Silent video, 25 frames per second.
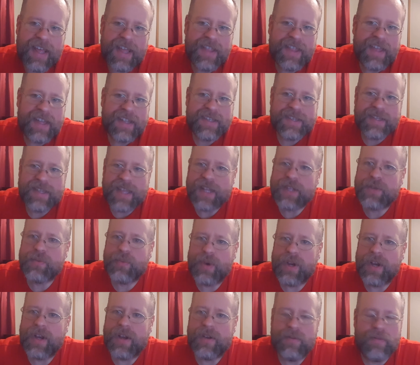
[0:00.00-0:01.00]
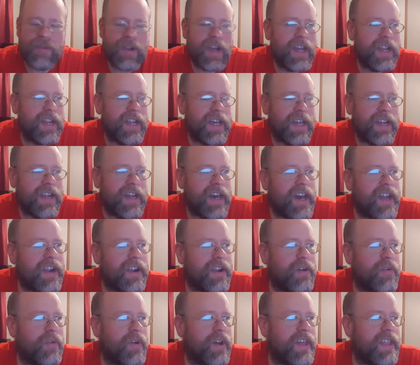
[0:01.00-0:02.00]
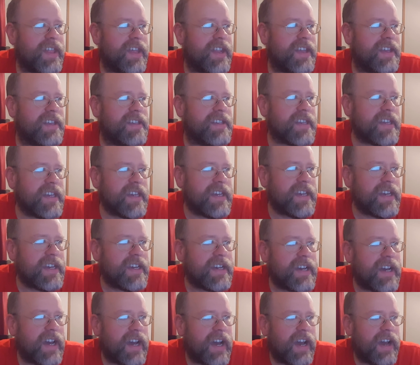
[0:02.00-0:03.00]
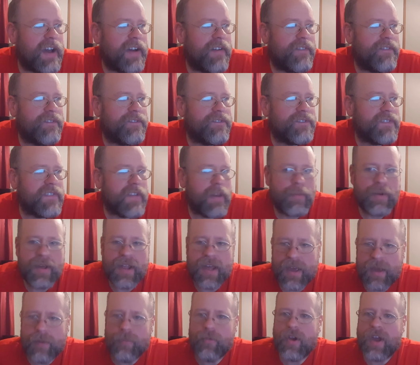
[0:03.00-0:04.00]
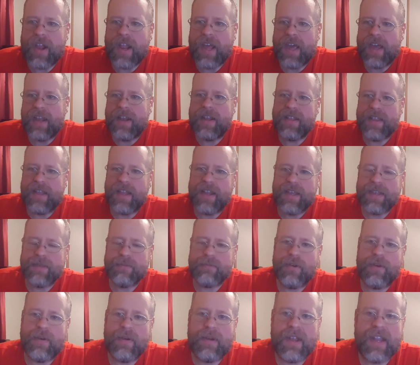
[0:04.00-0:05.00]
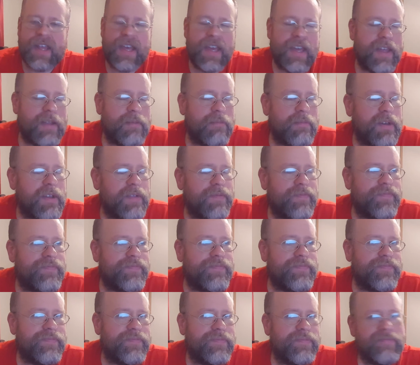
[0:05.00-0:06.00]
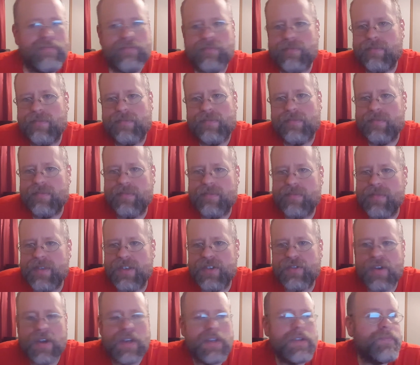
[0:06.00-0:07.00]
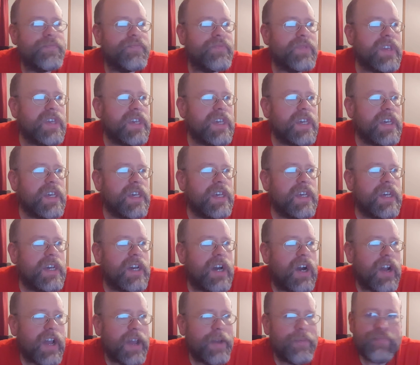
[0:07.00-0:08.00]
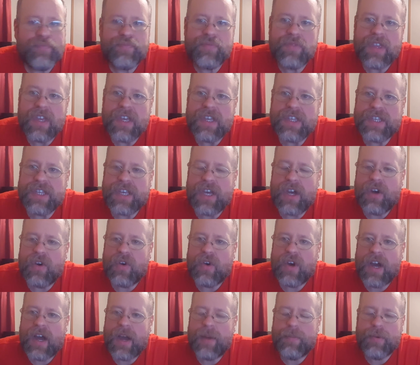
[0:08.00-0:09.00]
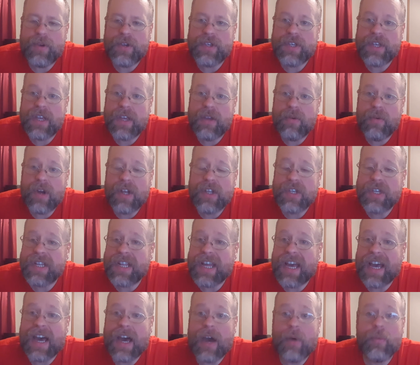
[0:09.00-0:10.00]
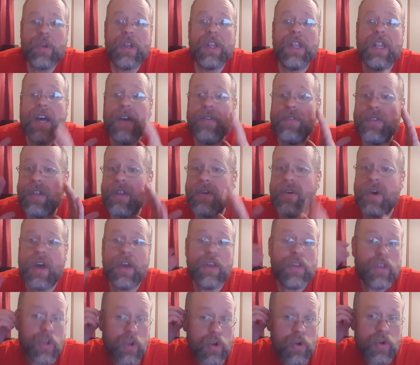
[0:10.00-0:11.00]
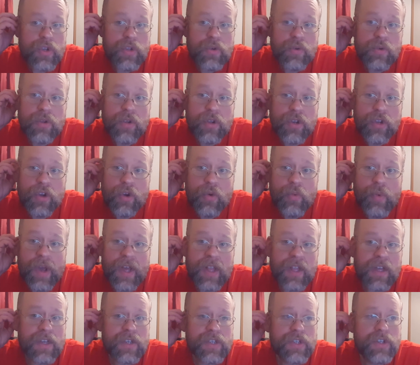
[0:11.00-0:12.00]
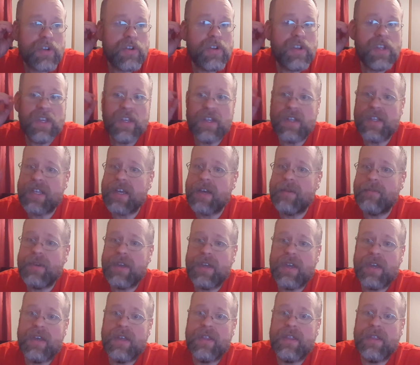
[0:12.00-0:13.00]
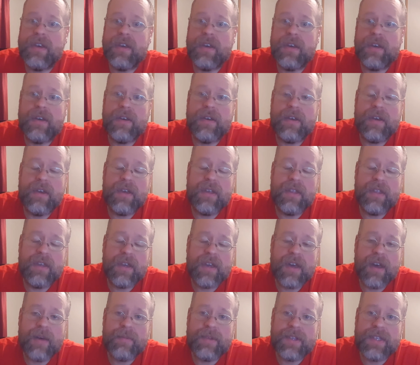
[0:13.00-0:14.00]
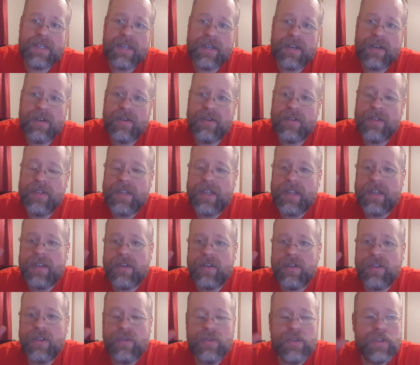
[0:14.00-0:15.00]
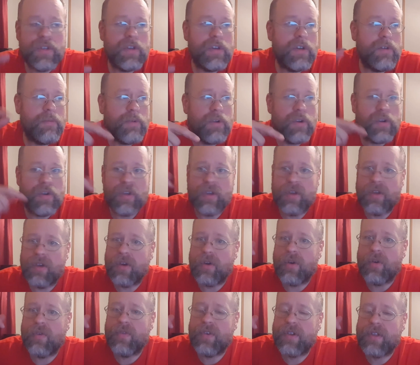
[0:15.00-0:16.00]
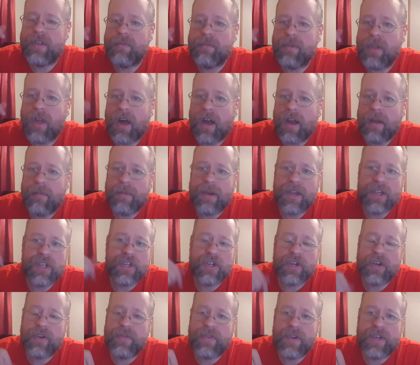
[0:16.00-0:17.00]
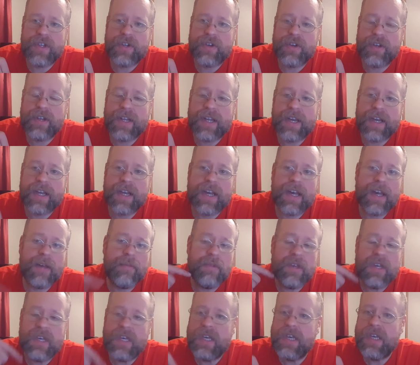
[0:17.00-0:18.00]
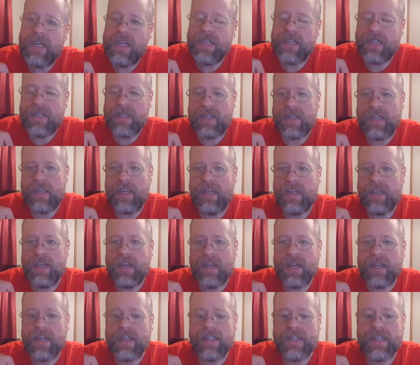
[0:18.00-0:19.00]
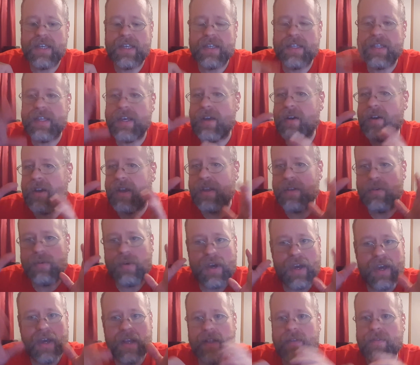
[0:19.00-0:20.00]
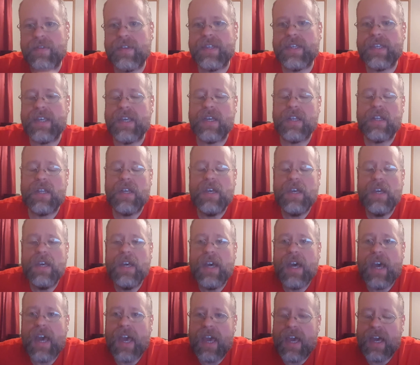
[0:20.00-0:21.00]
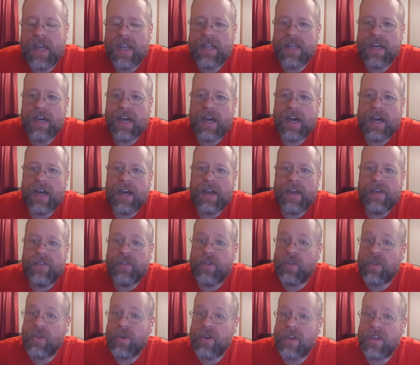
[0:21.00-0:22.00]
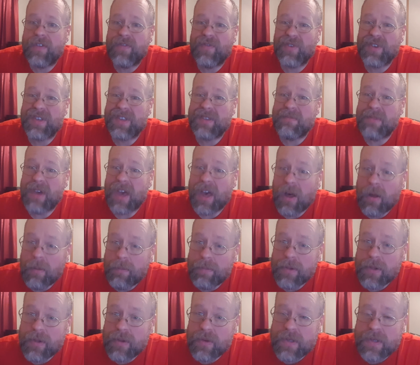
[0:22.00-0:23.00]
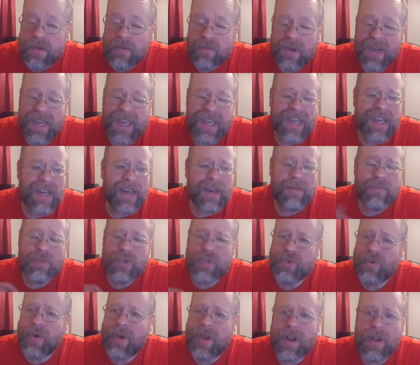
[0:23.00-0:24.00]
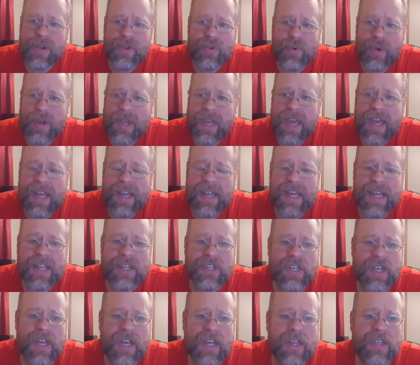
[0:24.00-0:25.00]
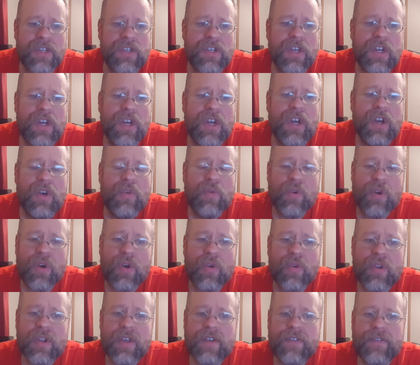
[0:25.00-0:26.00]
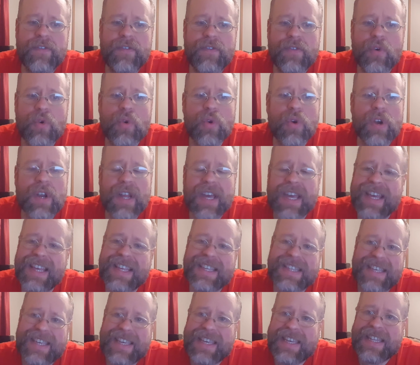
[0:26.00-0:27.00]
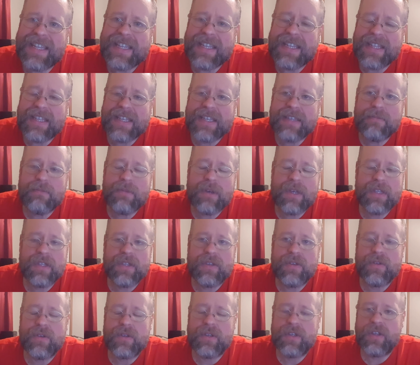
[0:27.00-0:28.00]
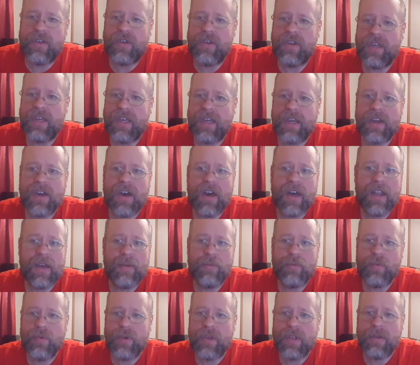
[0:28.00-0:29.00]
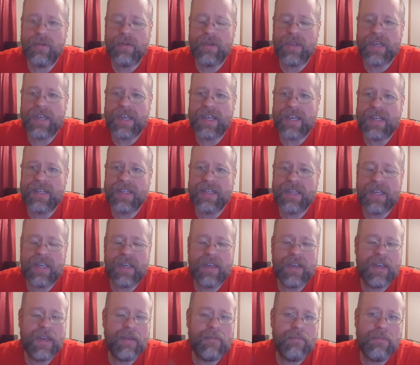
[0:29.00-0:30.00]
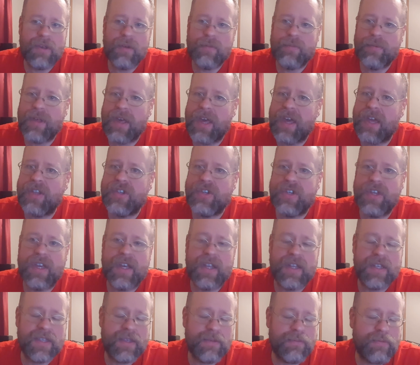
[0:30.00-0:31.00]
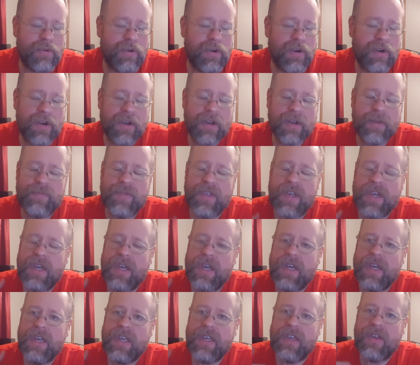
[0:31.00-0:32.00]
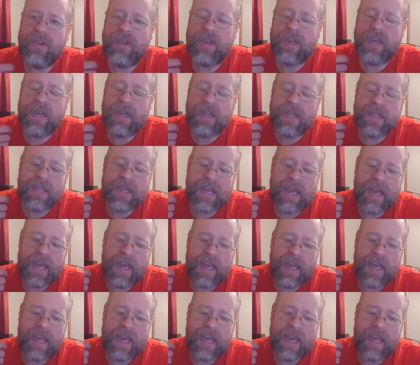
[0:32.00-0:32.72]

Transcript: That's weird, right? I don't know why that is. I am right-handed. That is my right hand, but strange. Okay, so I appreciate you watching. I would love to know how you're doing on your weight loss journey. You can tell me in the comments here on YouTube, or you can go over to the blog, mysugarfreejourney.com. See us there. Either way, I'd love to see it. And if you're looking for some help losing weight, come join our 28-day challenge. We're only 4 days into this month, so you can get caught up really, really easy. You get meal plans, you get a support group, you get